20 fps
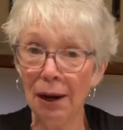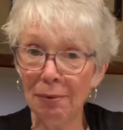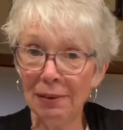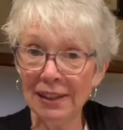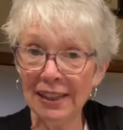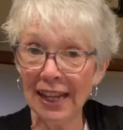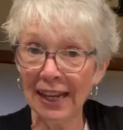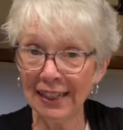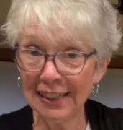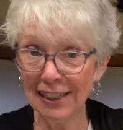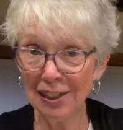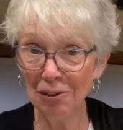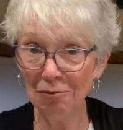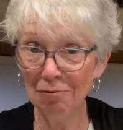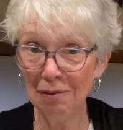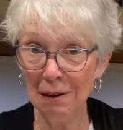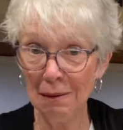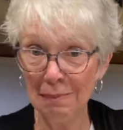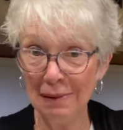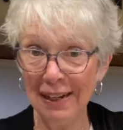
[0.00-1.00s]
would like to
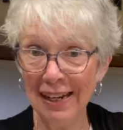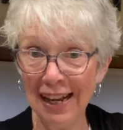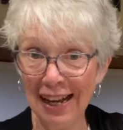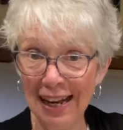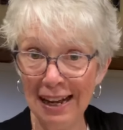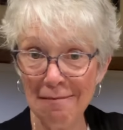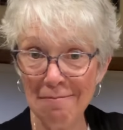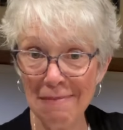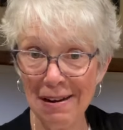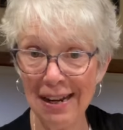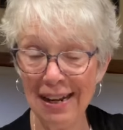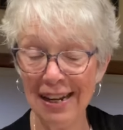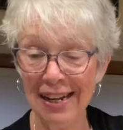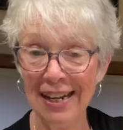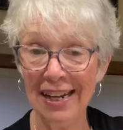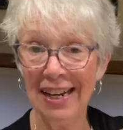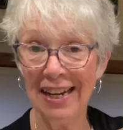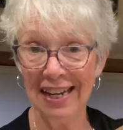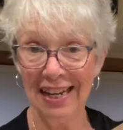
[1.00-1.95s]
rub it on my